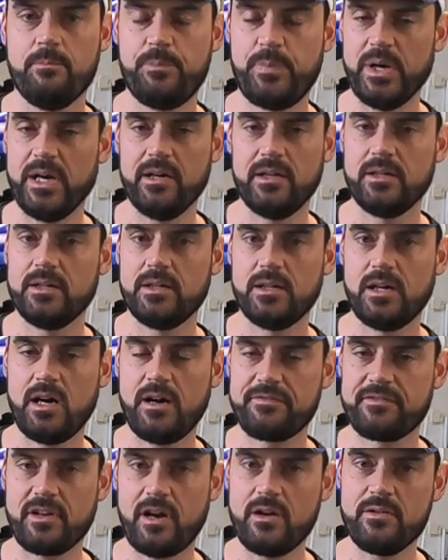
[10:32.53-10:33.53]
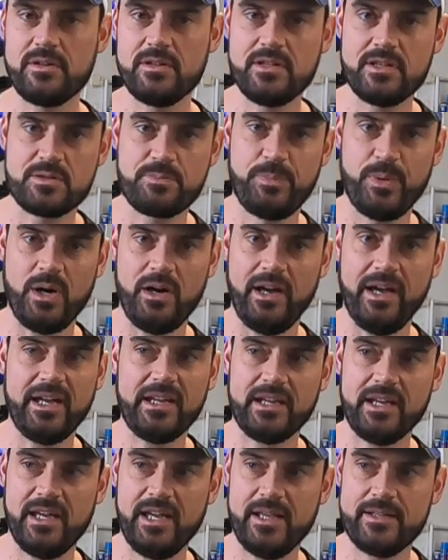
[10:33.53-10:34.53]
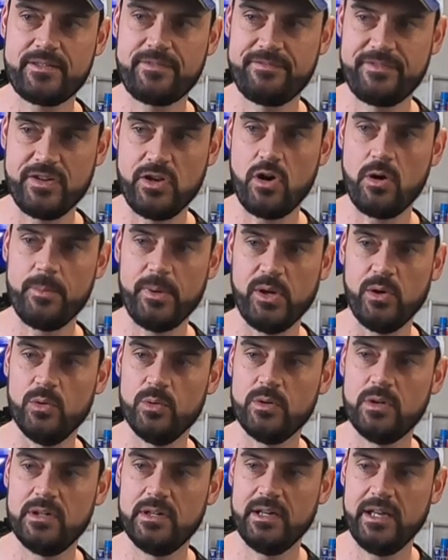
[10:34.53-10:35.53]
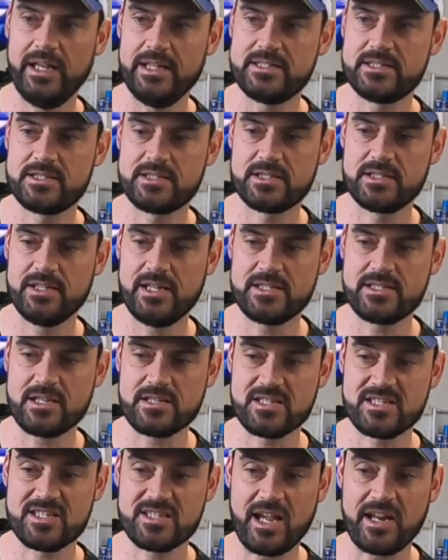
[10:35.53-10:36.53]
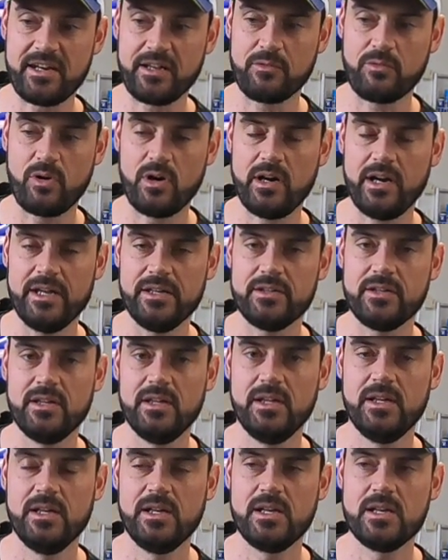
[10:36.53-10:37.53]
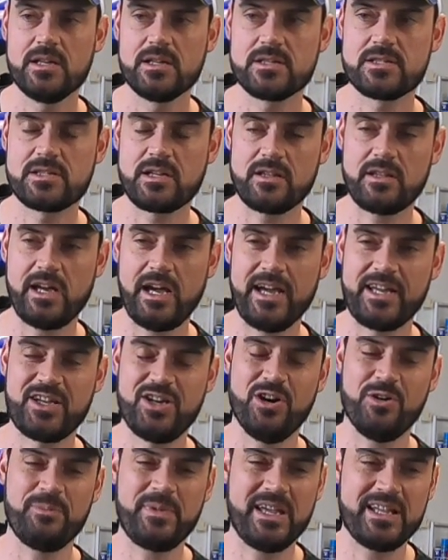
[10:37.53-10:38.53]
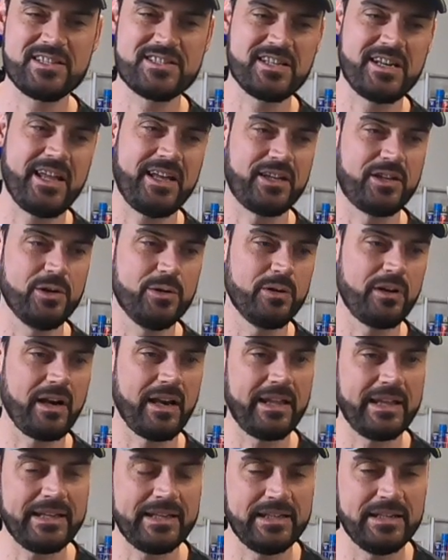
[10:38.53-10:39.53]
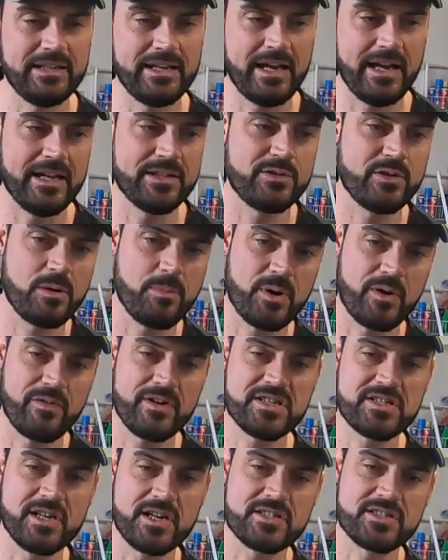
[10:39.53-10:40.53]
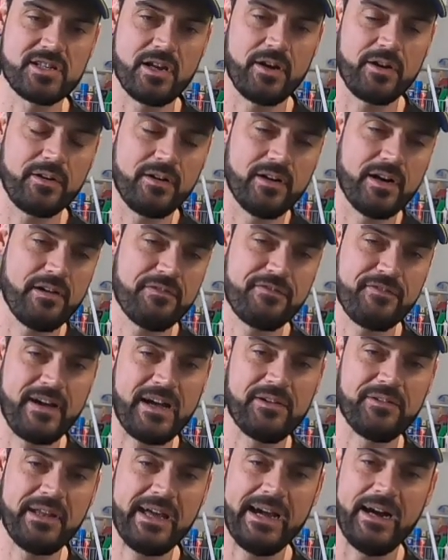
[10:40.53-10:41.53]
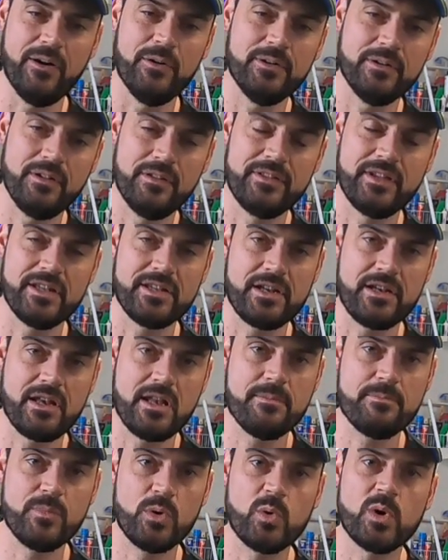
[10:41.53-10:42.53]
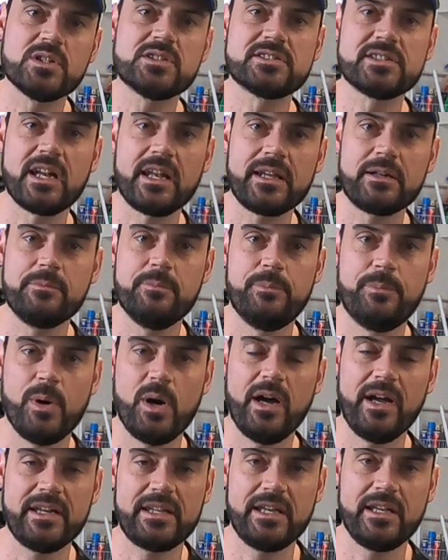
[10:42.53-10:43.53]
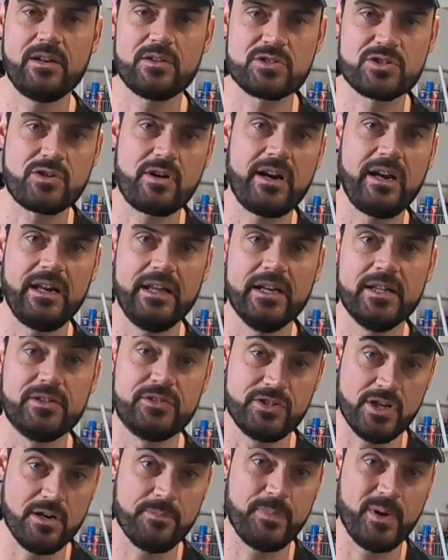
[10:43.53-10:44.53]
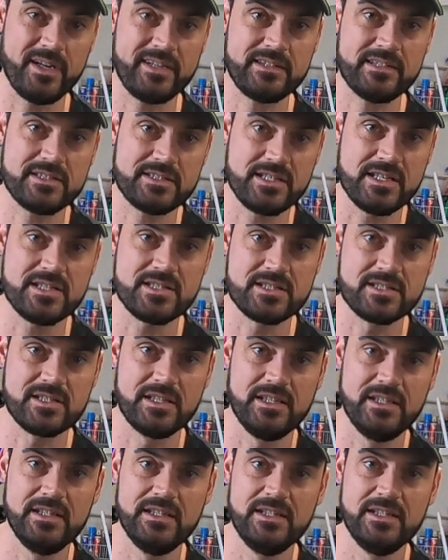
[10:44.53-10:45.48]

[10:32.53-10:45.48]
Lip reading: But after owning this bike, it's phenomenal. It's a stunning ride. So that got me internet Googling and doing a bit of research. So I found out that the #1 selling bike in Australia, dirt bike this is